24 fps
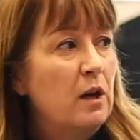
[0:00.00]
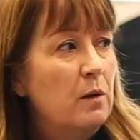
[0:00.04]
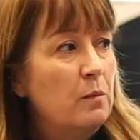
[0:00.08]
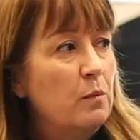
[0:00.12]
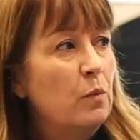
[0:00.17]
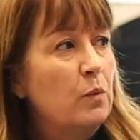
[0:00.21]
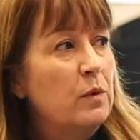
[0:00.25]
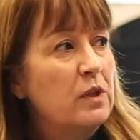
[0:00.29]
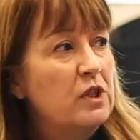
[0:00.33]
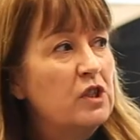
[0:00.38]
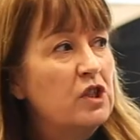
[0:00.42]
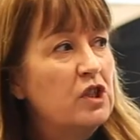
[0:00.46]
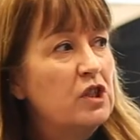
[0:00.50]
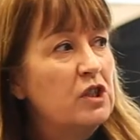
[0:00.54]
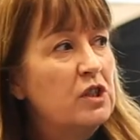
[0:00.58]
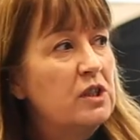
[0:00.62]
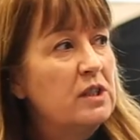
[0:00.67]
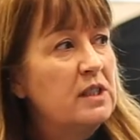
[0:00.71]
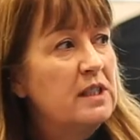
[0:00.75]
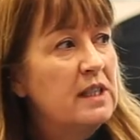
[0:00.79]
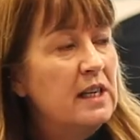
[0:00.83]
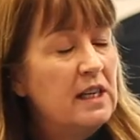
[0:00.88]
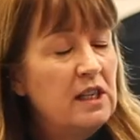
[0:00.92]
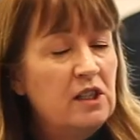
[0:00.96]

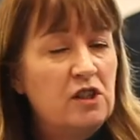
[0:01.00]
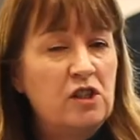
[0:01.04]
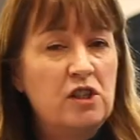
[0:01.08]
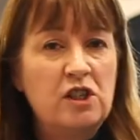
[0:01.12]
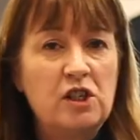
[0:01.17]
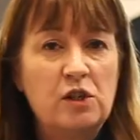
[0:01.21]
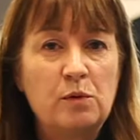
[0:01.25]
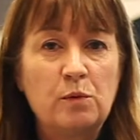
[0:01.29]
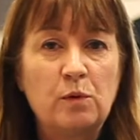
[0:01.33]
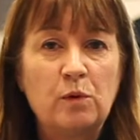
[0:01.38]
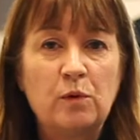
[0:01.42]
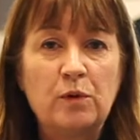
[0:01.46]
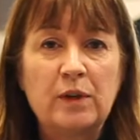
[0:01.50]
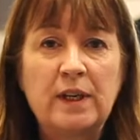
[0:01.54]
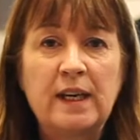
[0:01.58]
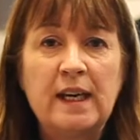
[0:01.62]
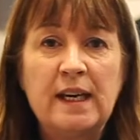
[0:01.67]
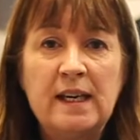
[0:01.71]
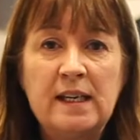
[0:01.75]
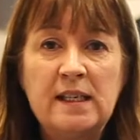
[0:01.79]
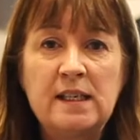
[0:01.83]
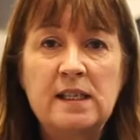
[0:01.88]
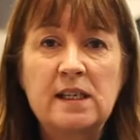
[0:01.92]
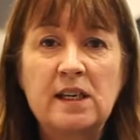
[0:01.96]
which teaches you all the
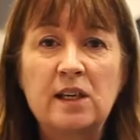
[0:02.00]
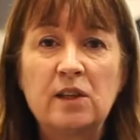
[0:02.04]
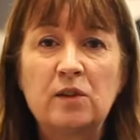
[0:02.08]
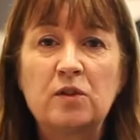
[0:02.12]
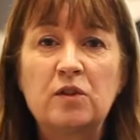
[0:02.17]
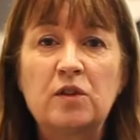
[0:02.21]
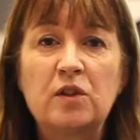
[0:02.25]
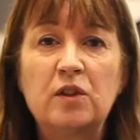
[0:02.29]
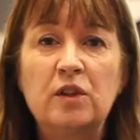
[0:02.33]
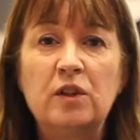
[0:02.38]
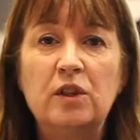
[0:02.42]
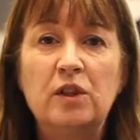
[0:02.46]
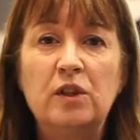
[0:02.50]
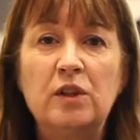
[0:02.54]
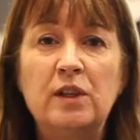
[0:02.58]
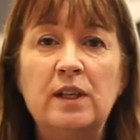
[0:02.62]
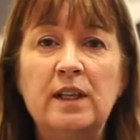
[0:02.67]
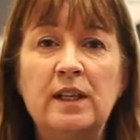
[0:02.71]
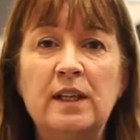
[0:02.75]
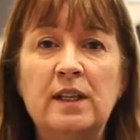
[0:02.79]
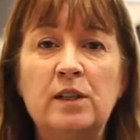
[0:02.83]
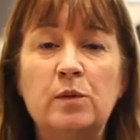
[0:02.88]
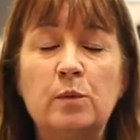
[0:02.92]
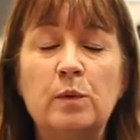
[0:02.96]
key skills that you
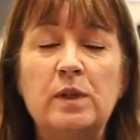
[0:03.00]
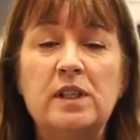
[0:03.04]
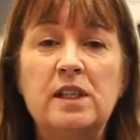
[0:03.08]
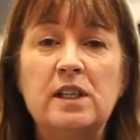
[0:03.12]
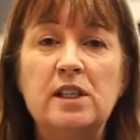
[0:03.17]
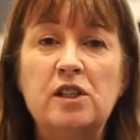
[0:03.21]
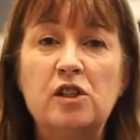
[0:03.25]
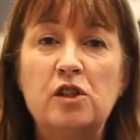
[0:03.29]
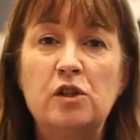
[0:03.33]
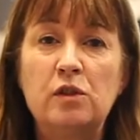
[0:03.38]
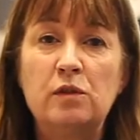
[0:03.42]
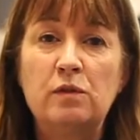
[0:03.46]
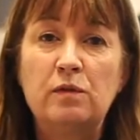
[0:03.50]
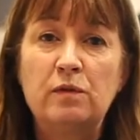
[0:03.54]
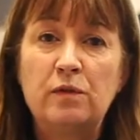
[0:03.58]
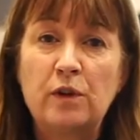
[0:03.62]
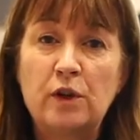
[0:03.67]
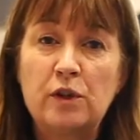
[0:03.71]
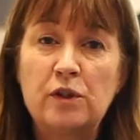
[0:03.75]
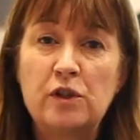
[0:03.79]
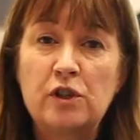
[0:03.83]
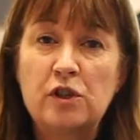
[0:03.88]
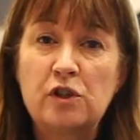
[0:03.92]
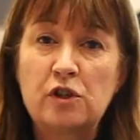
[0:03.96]
need. We teach you
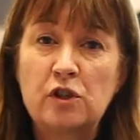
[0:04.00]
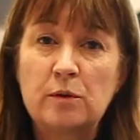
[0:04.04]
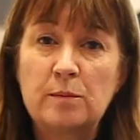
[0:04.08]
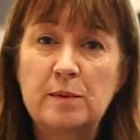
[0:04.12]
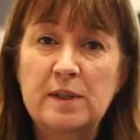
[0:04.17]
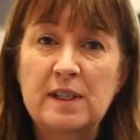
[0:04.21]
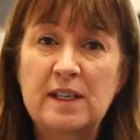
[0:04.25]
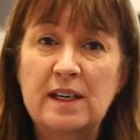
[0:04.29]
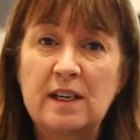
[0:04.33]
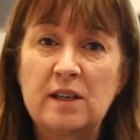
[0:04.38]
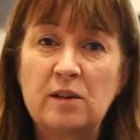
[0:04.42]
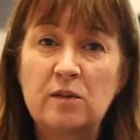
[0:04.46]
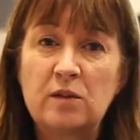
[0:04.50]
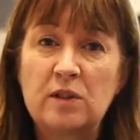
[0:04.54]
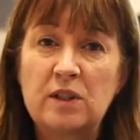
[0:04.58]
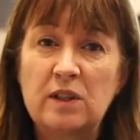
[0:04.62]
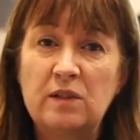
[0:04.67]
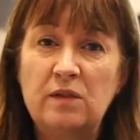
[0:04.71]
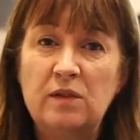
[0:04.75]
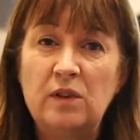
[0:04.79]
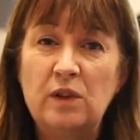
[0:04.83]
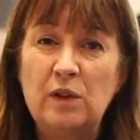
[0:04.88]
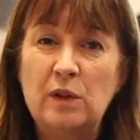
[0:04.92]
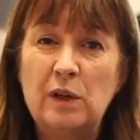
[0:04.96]
Photoshop skills
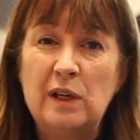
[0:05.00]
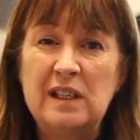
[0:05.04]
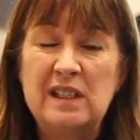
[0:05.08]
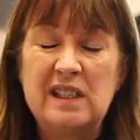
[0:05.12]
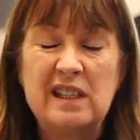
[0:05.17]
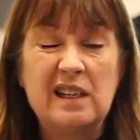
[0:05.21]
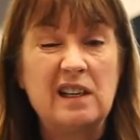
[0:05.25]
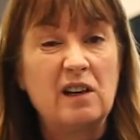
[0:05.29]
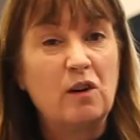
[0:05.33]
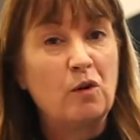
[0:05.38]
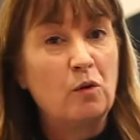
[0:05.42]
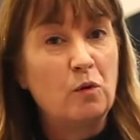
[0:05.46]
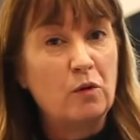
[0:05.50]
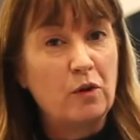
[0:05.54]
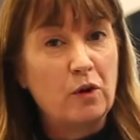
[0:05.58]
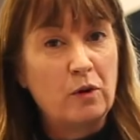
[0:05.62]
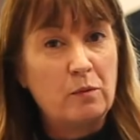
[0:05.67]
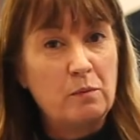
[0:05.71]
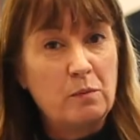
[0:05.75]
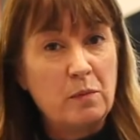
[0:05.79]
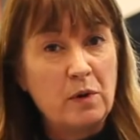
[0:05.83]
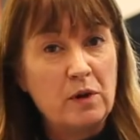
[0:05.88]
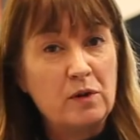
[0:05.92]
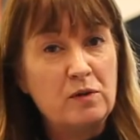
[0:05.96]
if you need it,
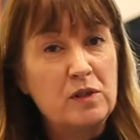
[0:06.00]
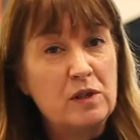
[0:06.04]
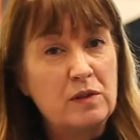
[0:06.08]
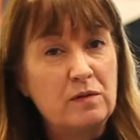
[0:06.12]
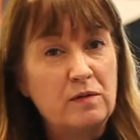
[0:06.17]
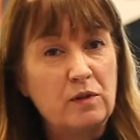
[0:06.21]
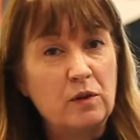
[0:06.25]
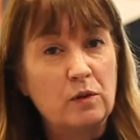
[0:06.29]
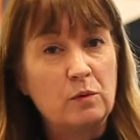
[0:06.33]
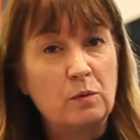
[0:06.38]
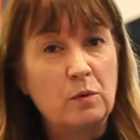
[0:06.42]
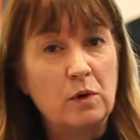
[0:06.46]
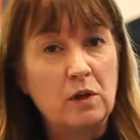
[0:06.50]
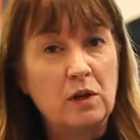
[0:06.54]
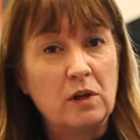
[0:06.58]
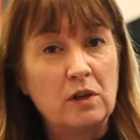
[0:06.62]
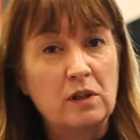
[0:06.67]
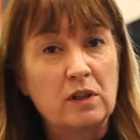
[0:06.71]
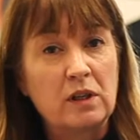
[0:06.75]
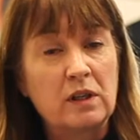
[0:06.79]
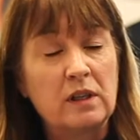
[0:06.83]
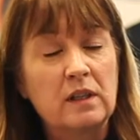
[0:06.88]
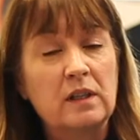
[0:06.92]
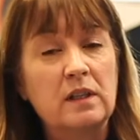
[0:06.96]
although most of your
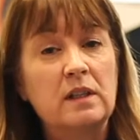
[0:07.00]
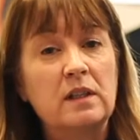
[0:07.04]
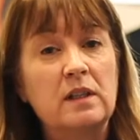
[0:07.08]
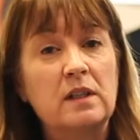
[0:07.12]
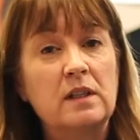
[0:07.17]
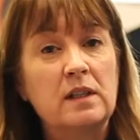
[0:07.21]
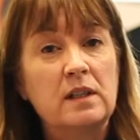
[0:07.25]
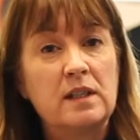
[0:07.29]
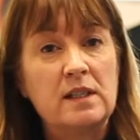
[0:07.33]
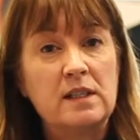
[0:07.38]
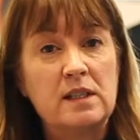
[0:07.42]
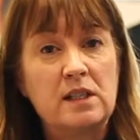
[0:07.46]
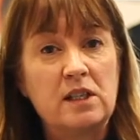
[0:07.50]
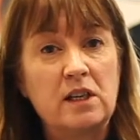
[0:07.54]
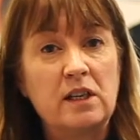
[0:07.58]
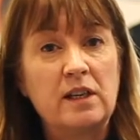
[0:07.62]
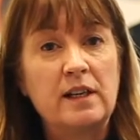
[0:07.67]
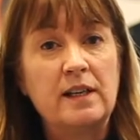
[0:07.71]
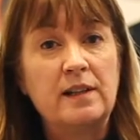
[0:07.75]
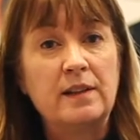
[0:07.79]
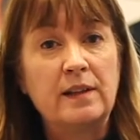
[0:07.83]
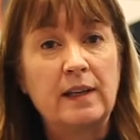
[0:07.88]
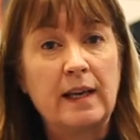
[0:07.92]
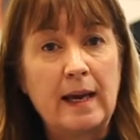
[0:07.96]
work is done
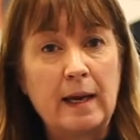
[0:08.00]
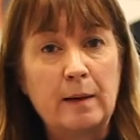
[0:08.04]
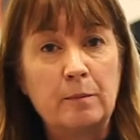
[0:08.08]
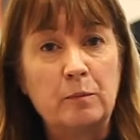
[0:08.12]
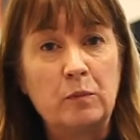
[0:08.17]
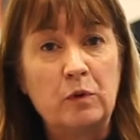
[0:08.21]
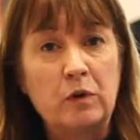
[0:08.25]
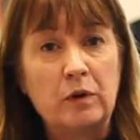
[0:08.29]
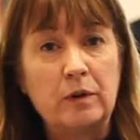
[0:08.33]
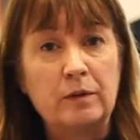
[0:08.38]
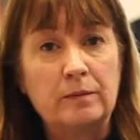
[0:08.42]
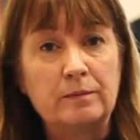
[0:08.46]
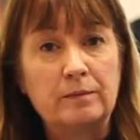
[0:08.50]
in the camera.